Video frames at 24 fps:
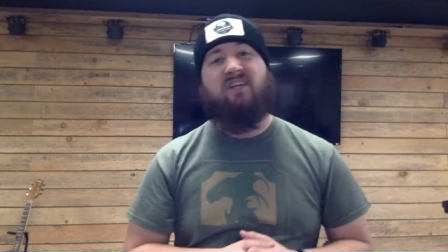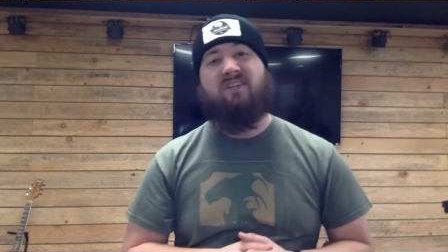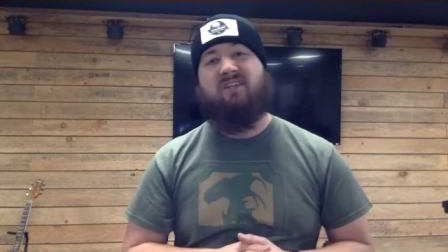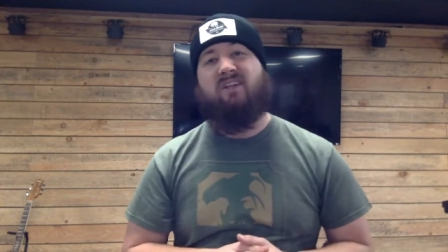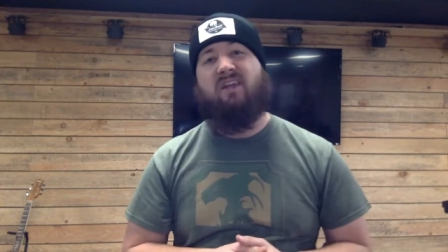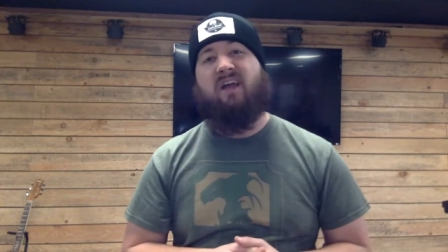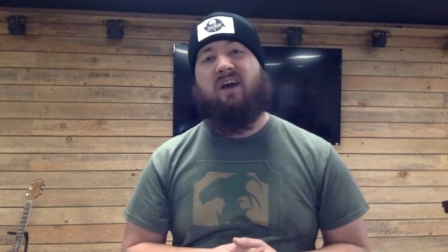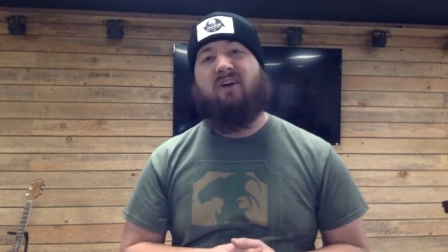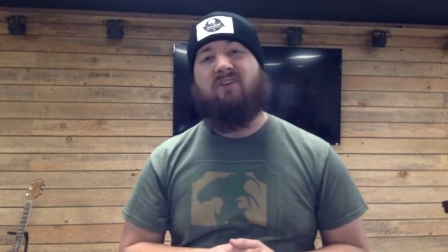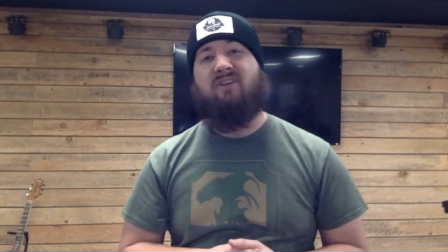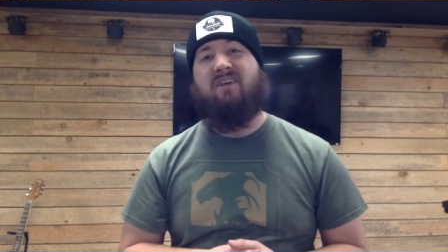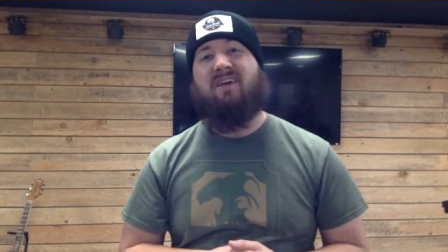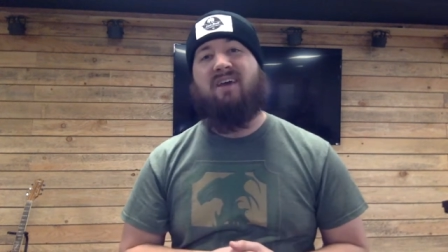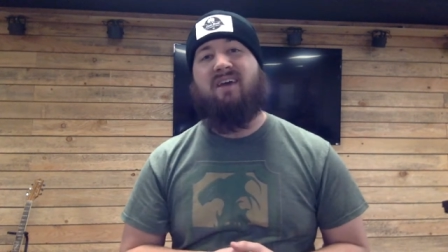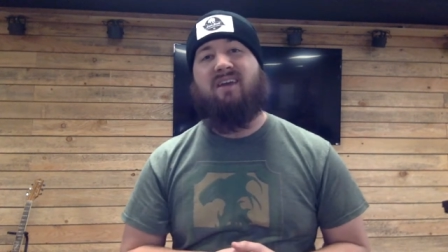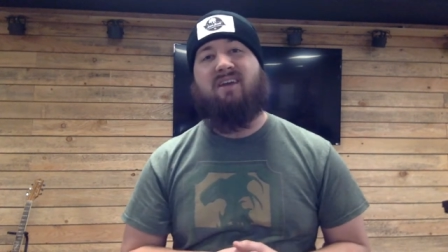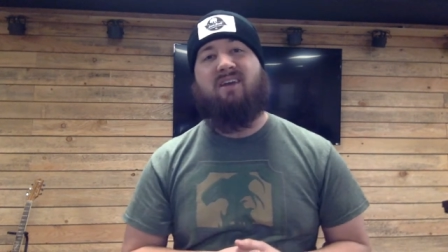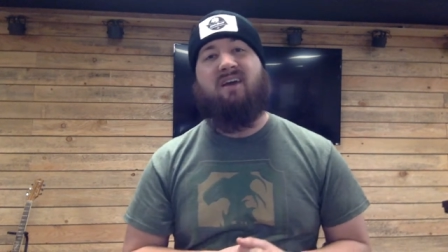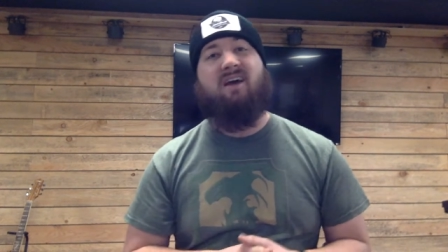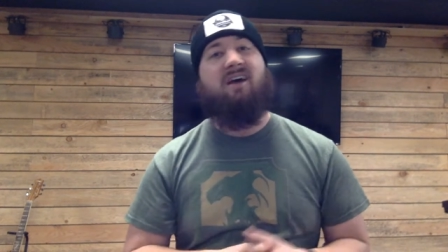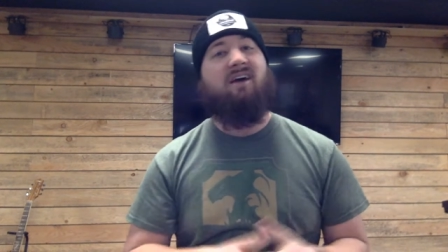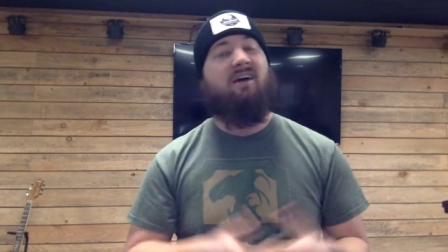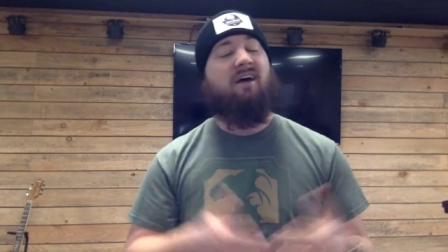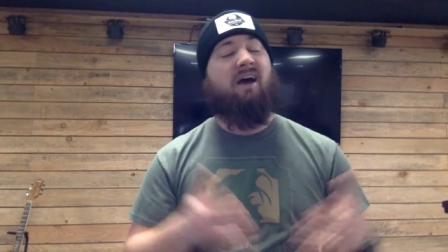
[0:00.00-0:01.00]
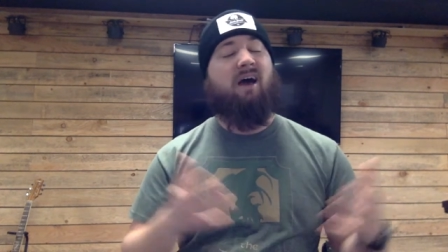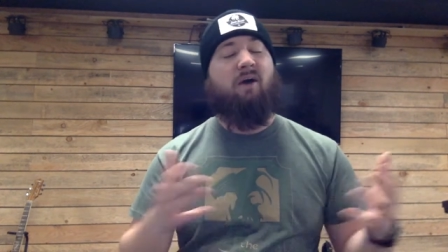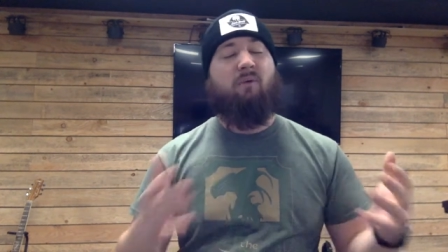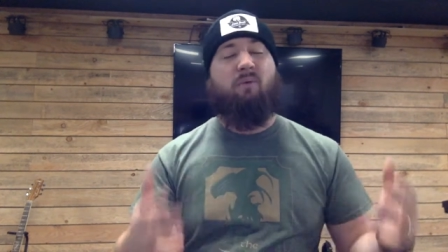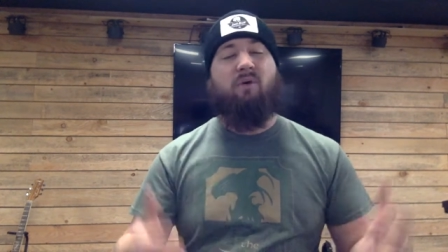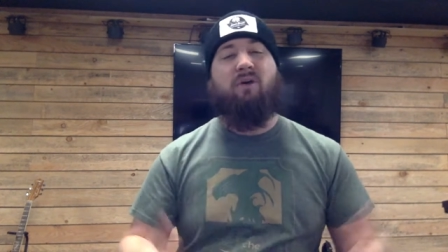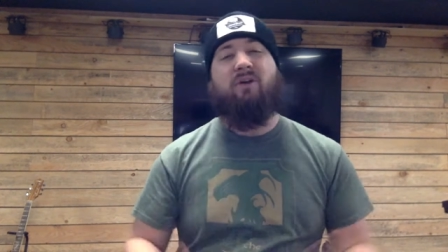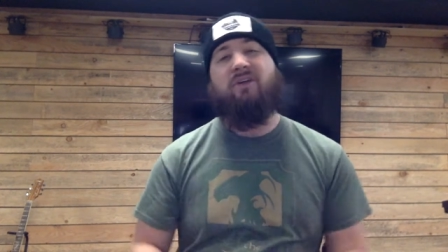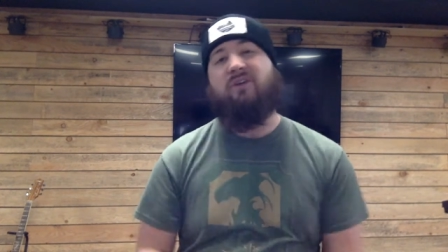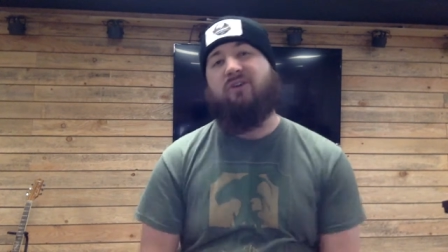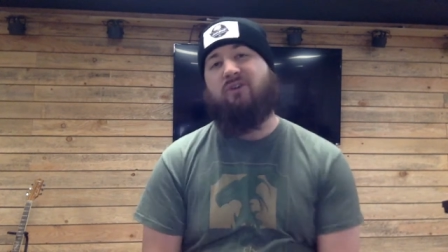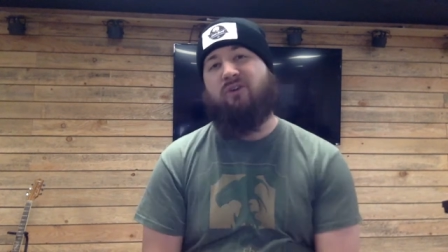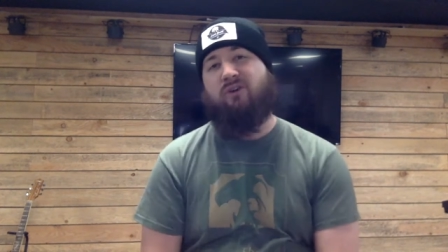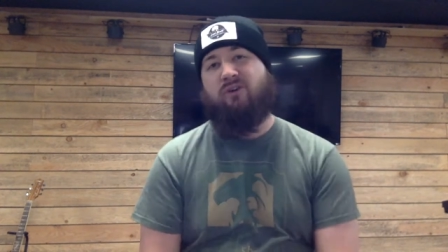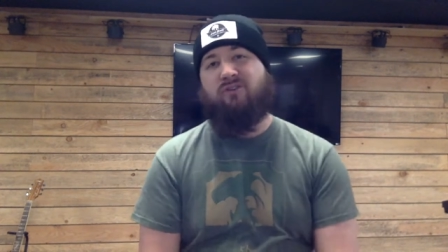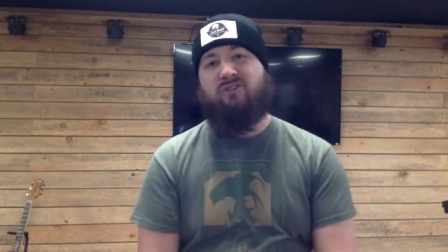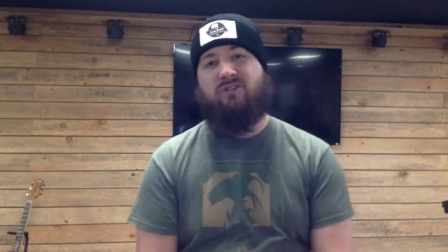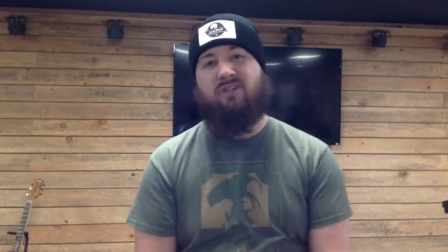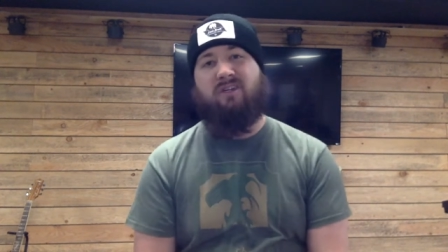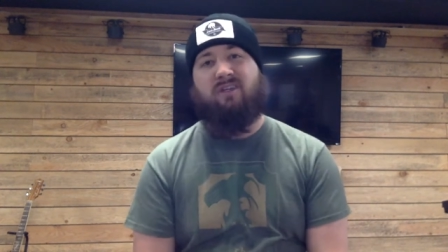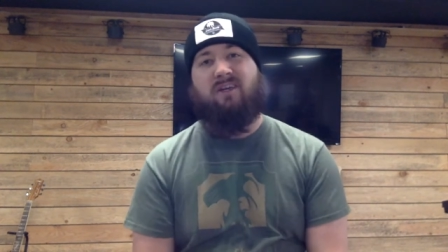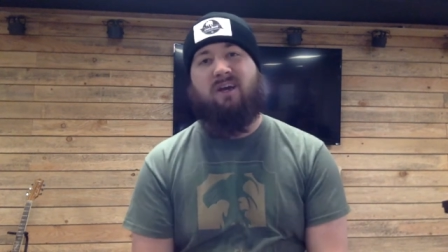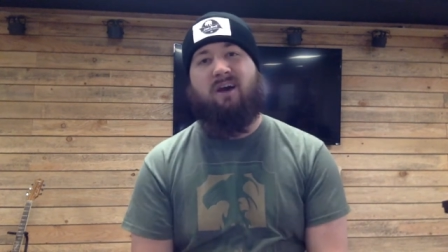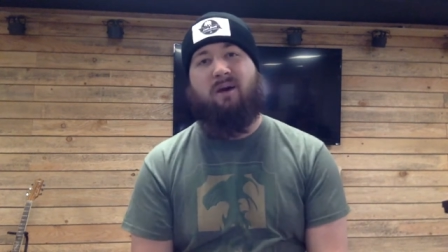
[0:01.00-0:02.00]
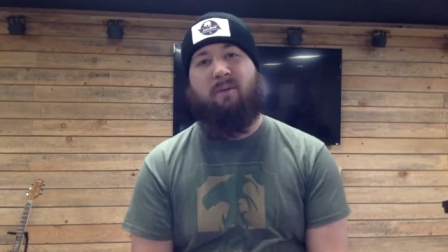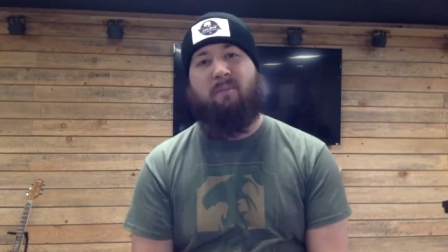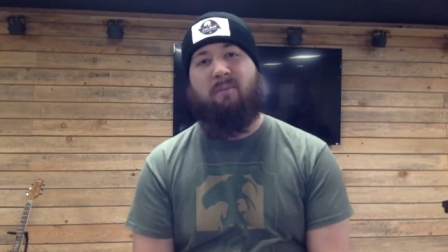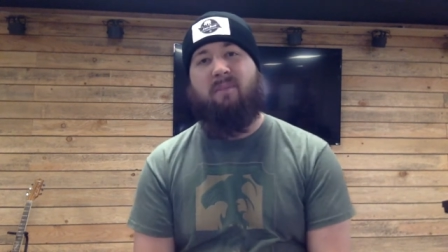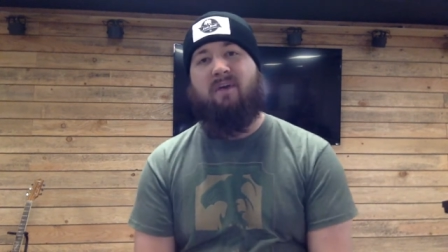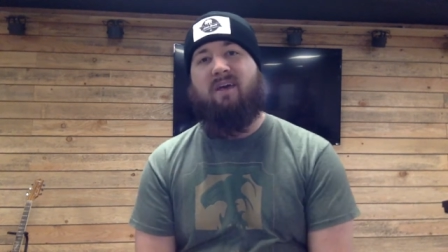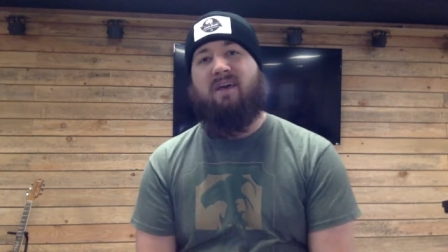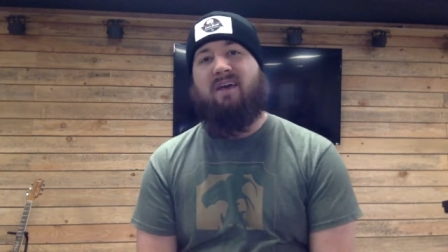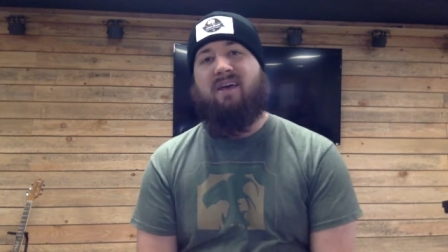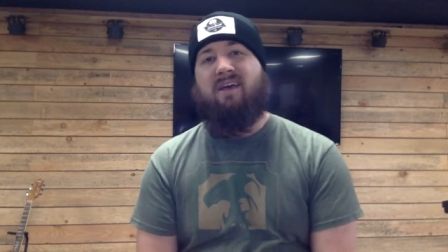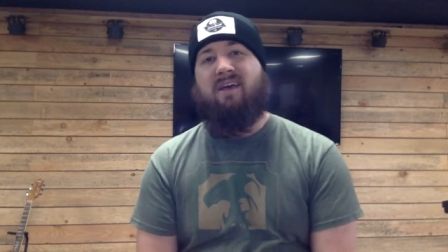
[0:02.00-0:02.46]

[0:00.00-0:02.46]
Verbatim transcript: checked it out yet, I want to encourage you to come